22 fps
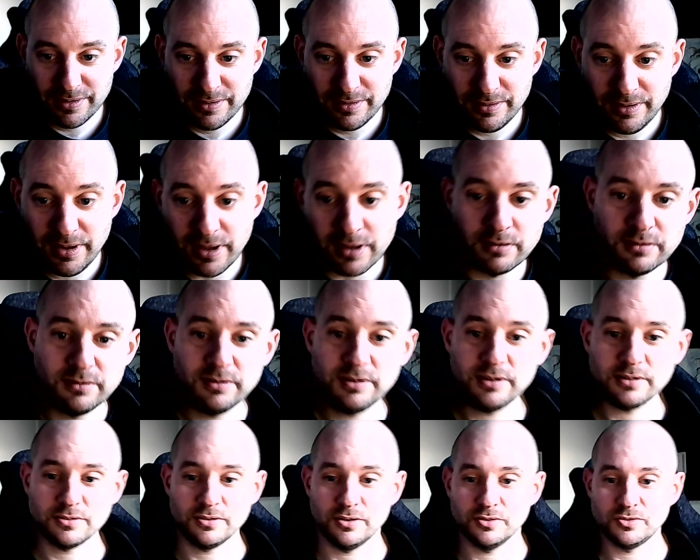Yeah,
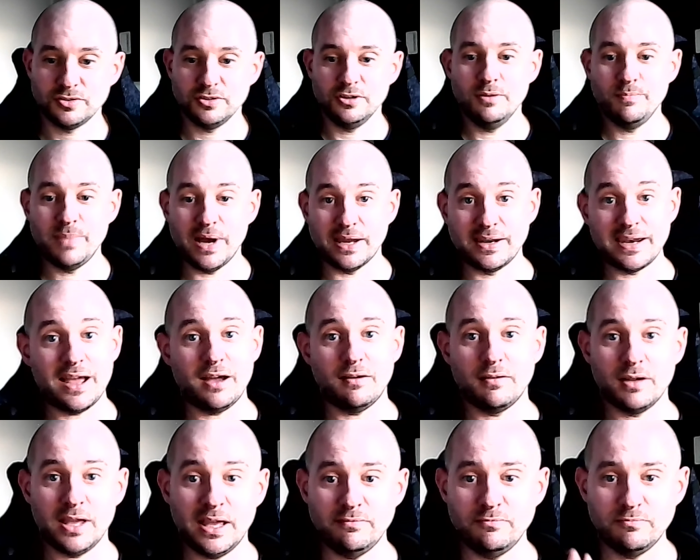that's not too bad. Now
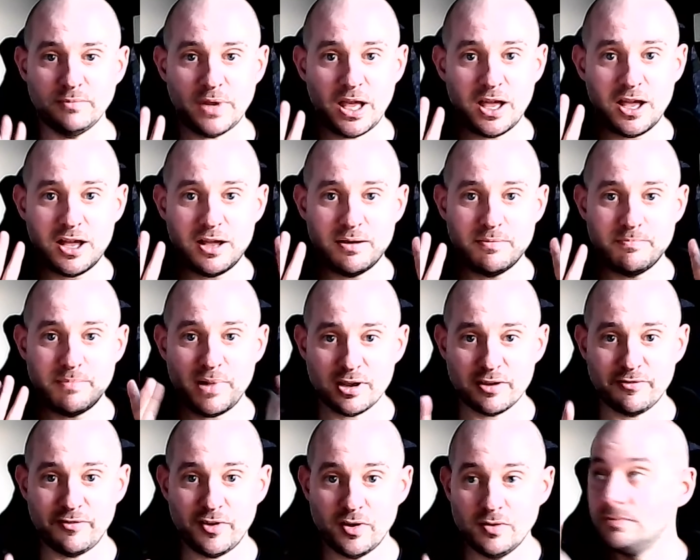again,
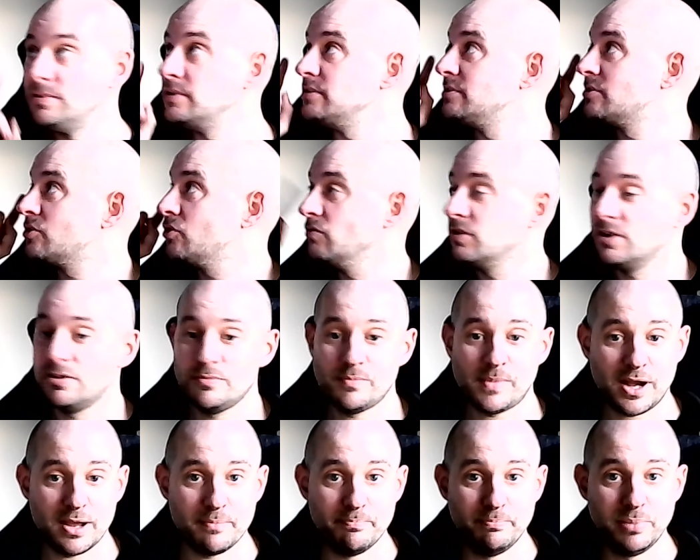microphone is currently
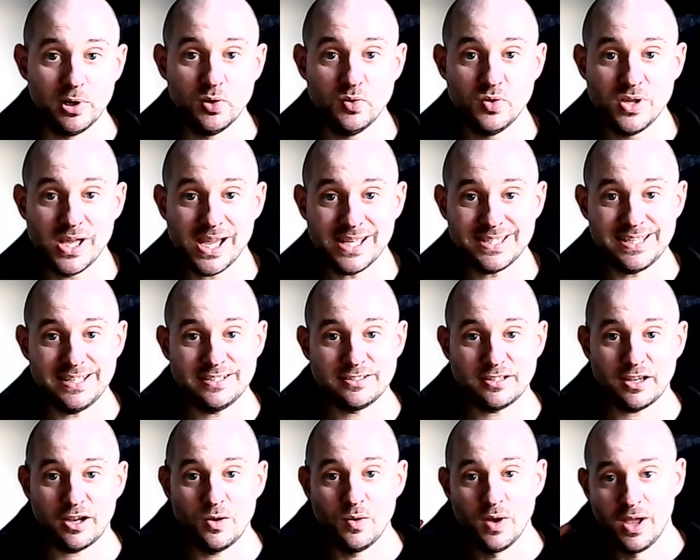my Blue Yeti,
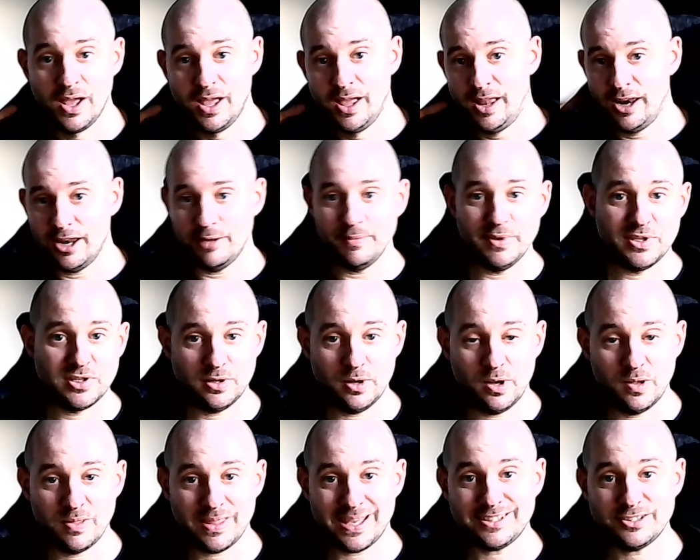so let me
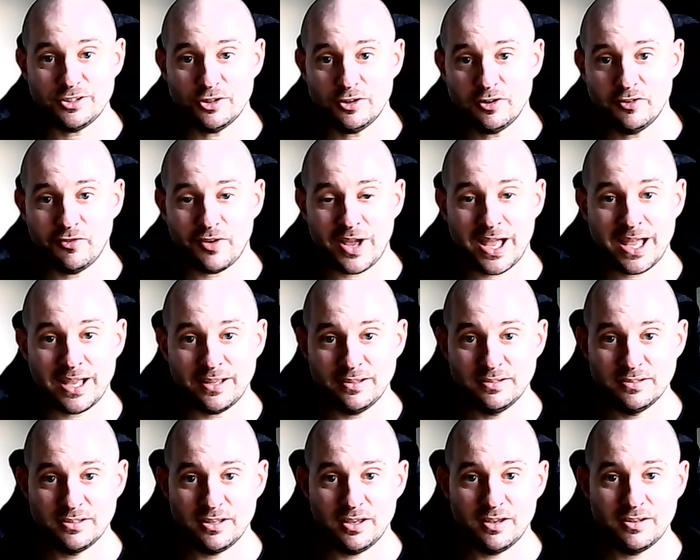turn that off
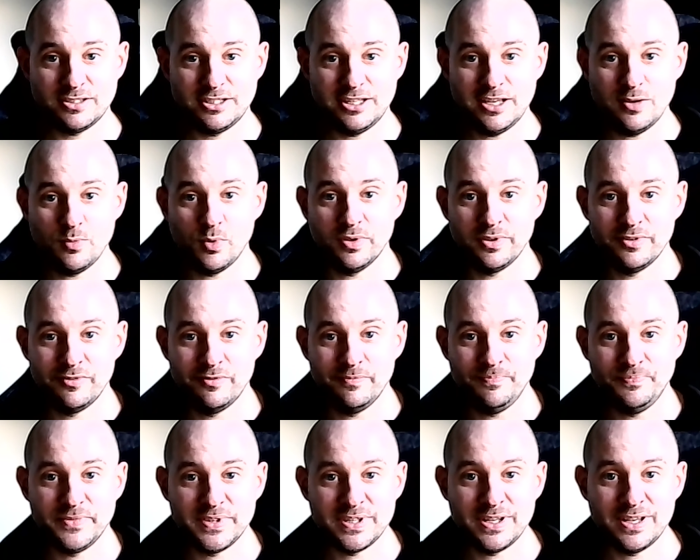and see what the
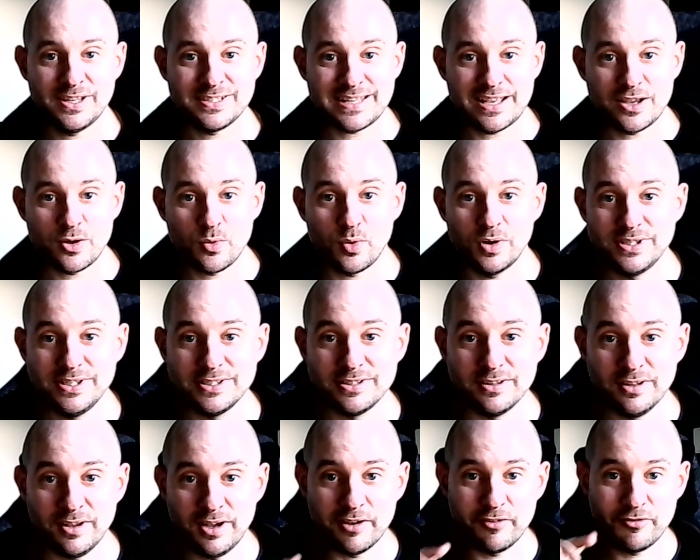sound quality is
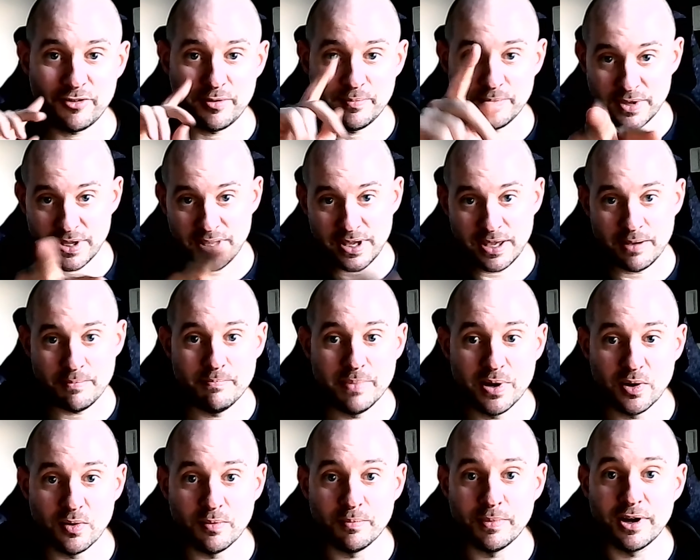like from the
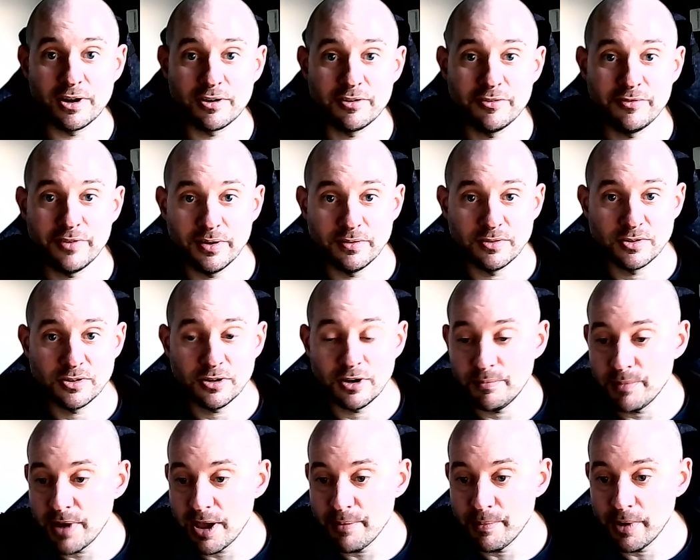inbuilt microphone. Show
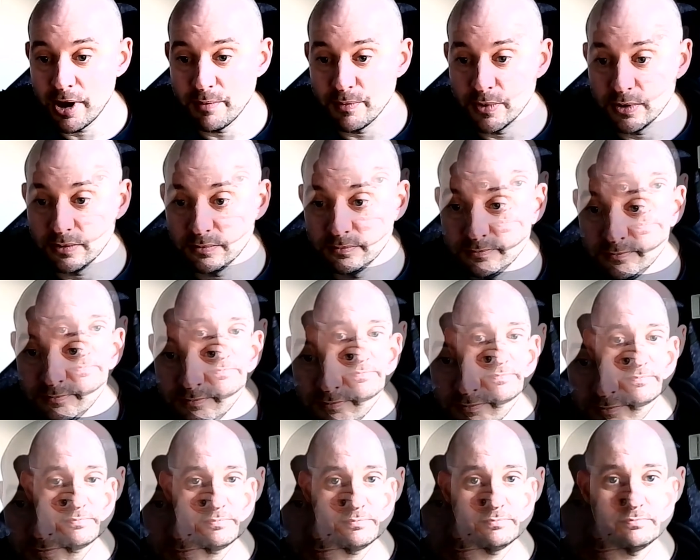me a moment.
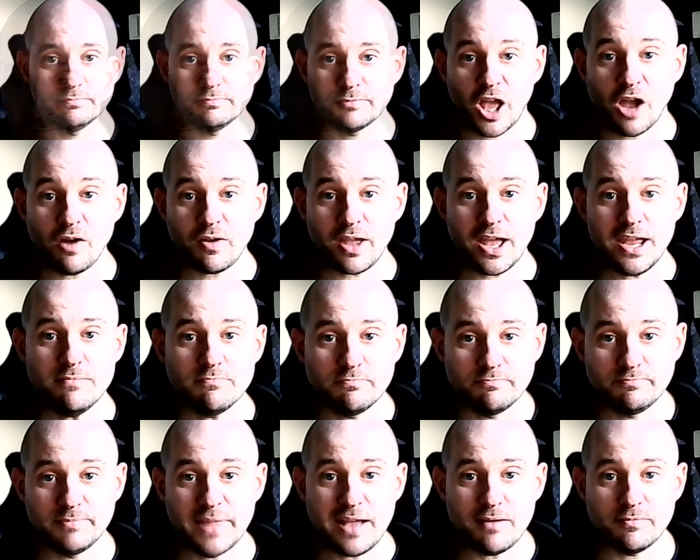Okay,
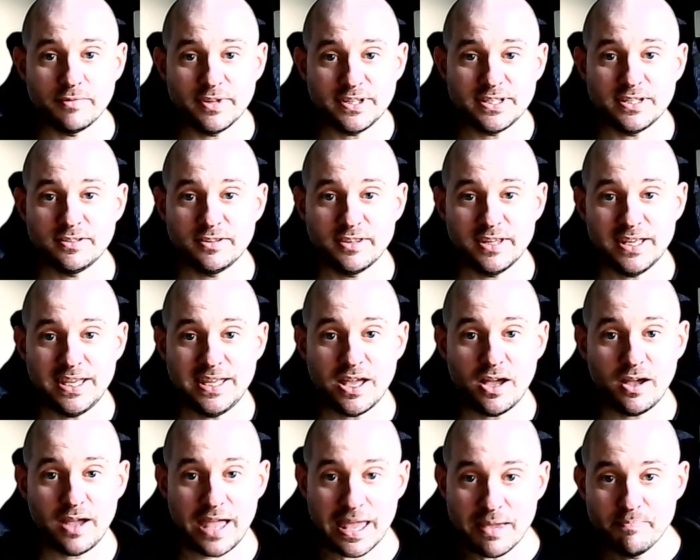now this is the
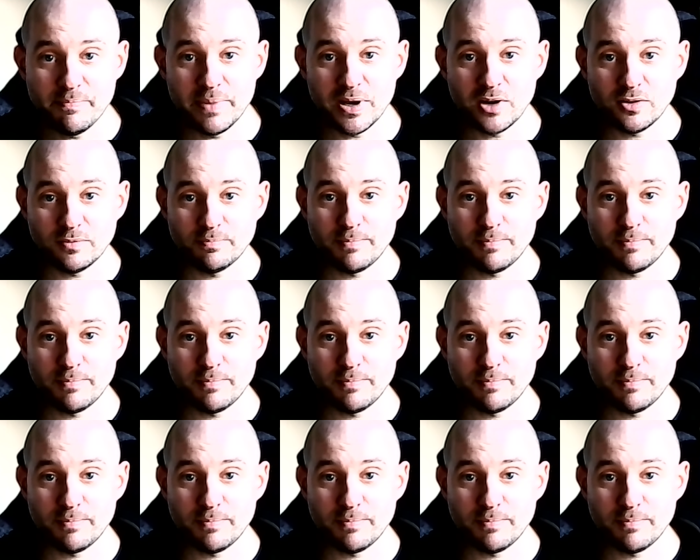inbuilt